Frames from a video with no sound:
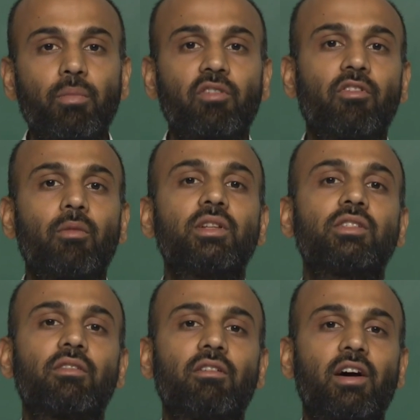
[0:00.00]
the
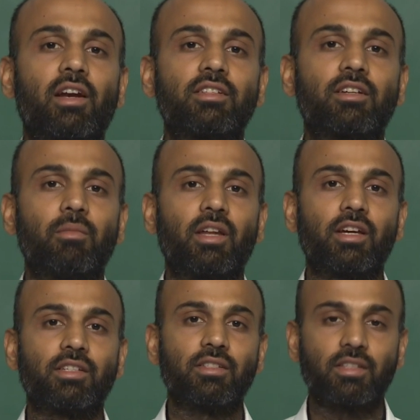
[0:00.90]
performance of the wireless
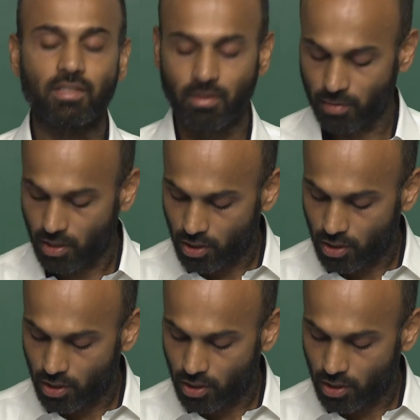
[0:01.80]
communication system.